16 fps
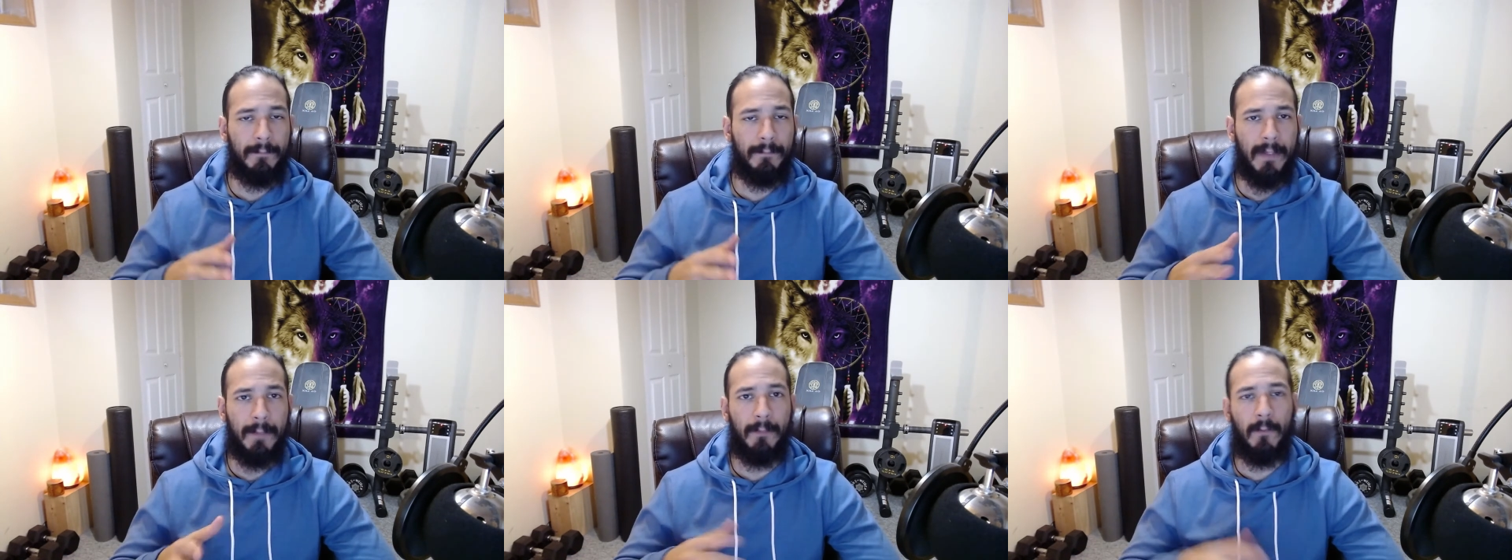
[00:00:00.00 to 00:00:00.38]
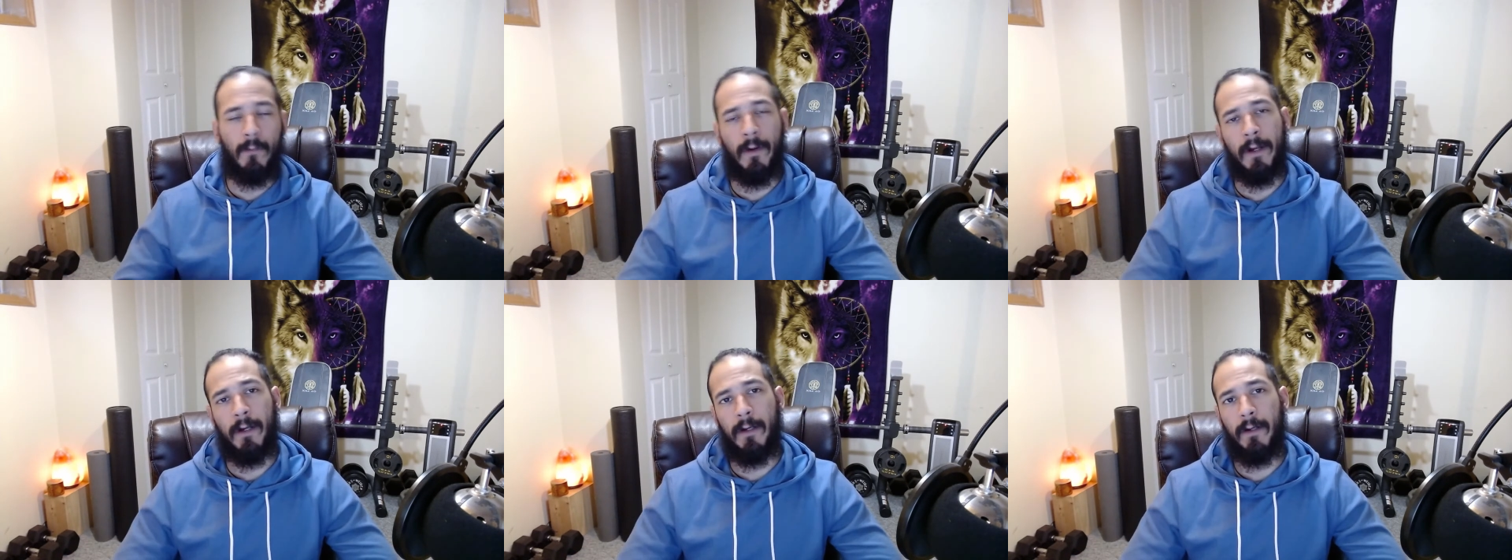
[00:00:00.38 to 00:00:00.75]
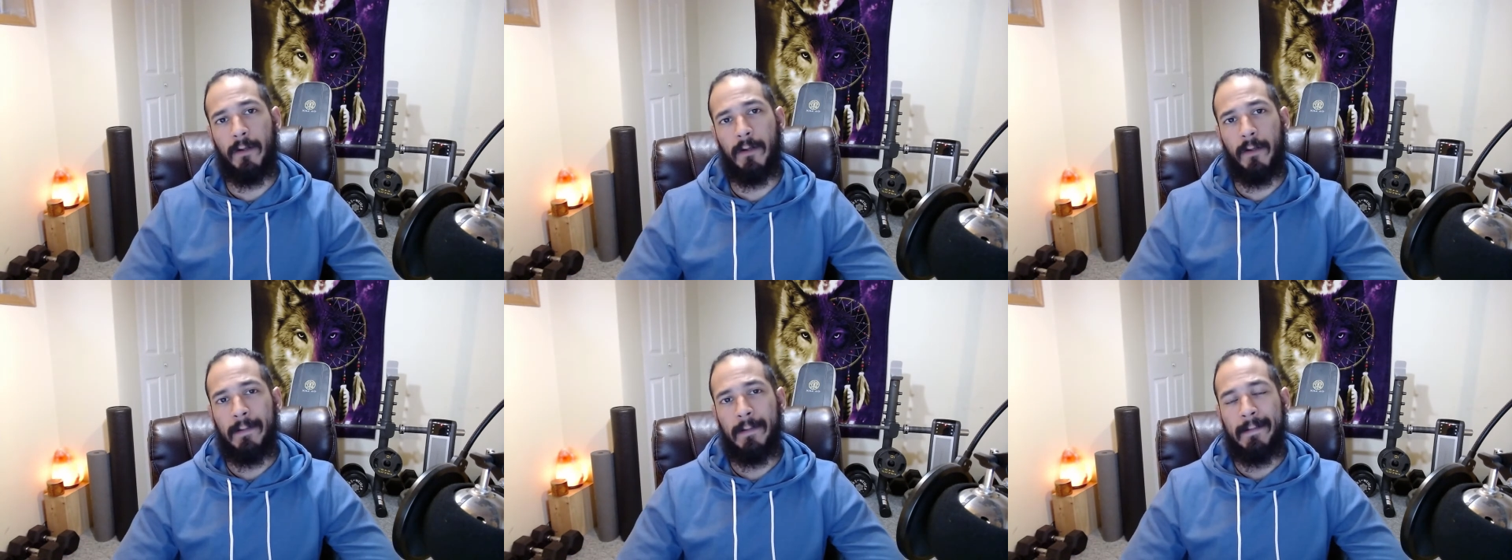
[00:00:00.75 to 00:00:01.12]
people
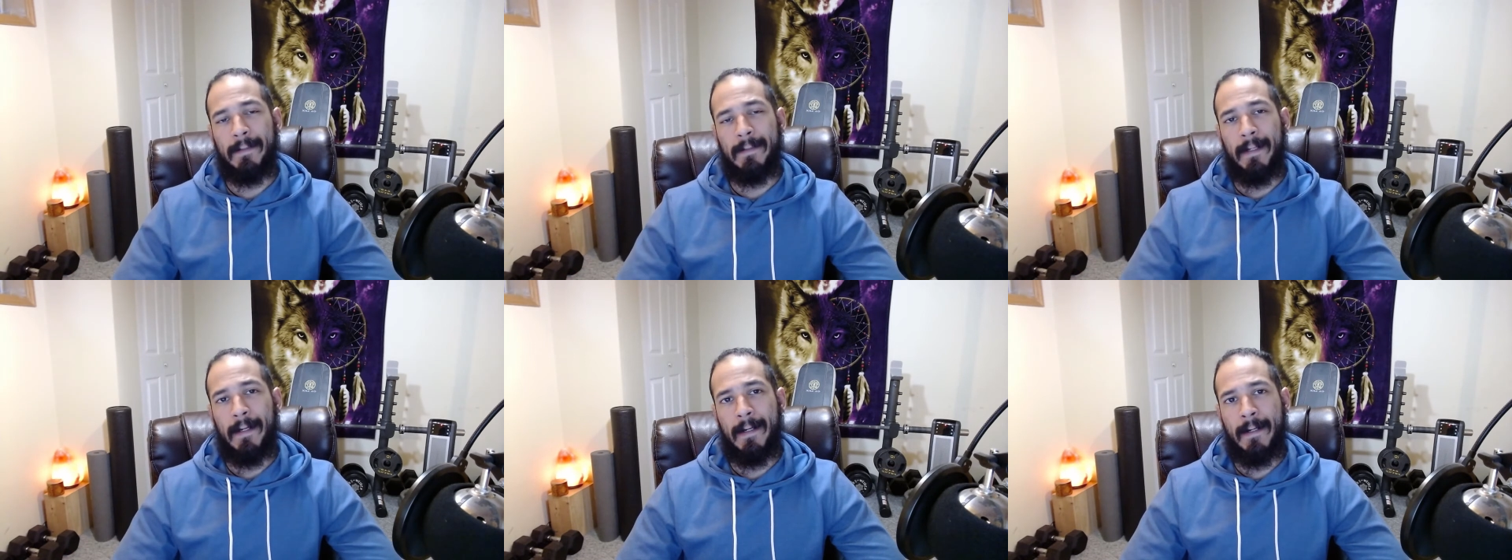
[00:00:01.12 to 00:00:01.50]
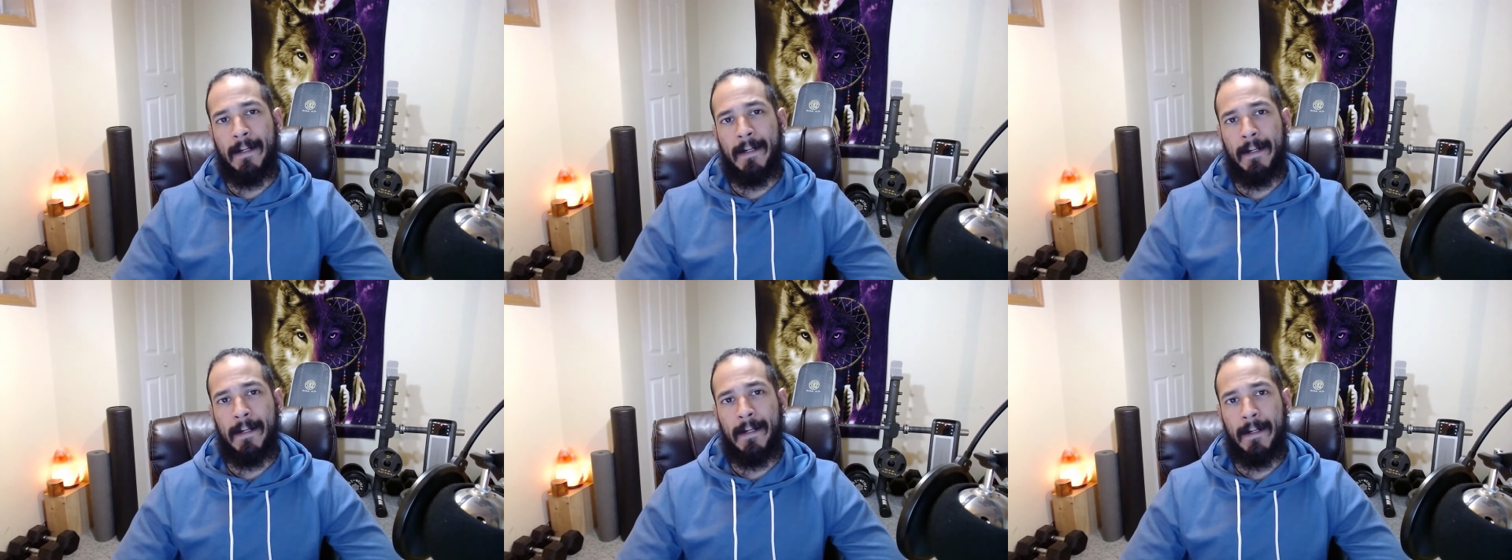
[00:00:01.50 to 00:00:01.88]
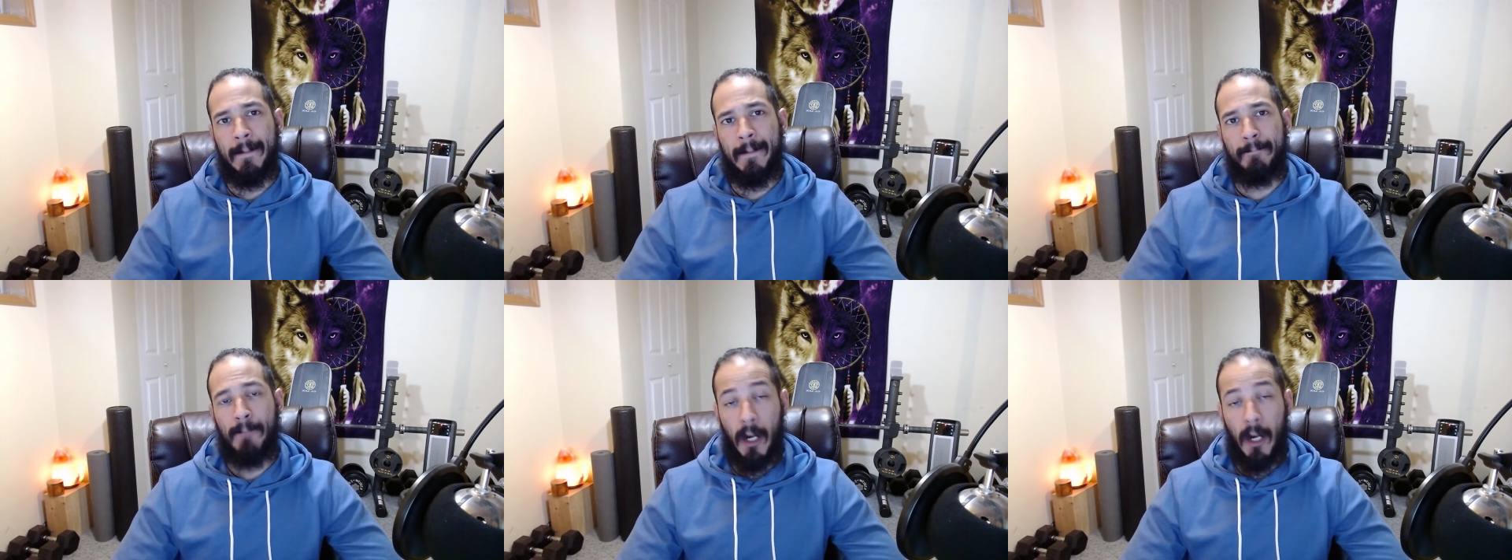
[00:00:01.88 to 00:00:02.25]
were
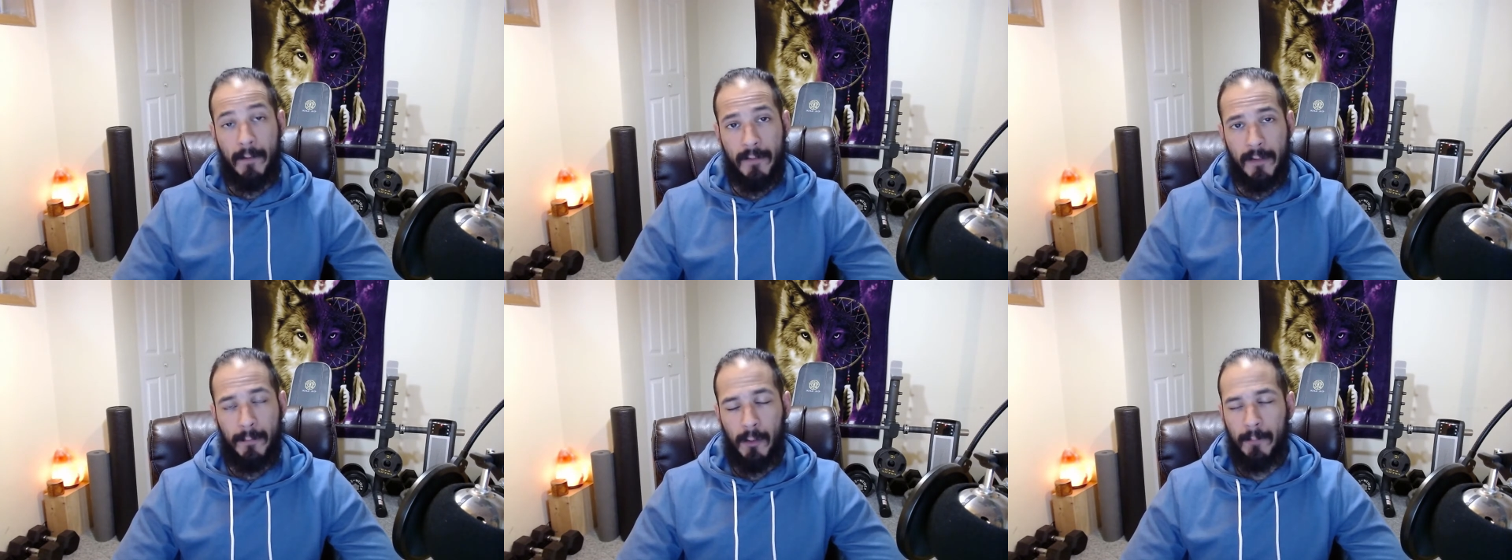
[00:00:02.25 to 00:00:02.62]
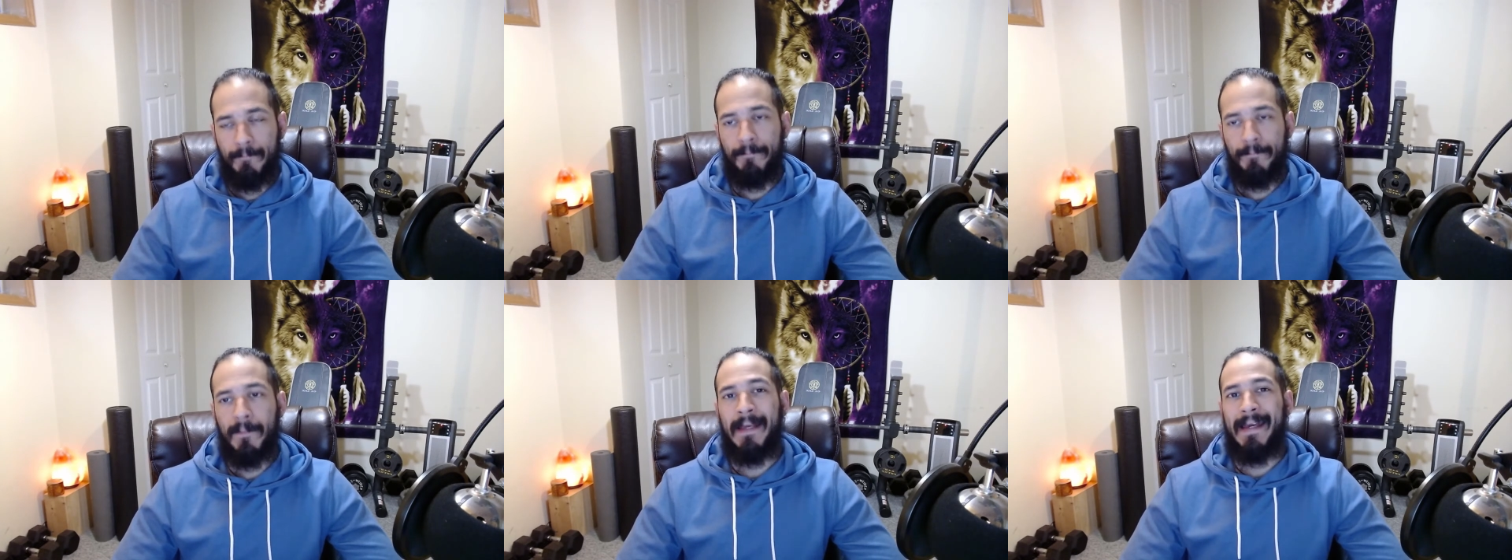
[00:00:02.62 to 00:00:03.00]
harvestable,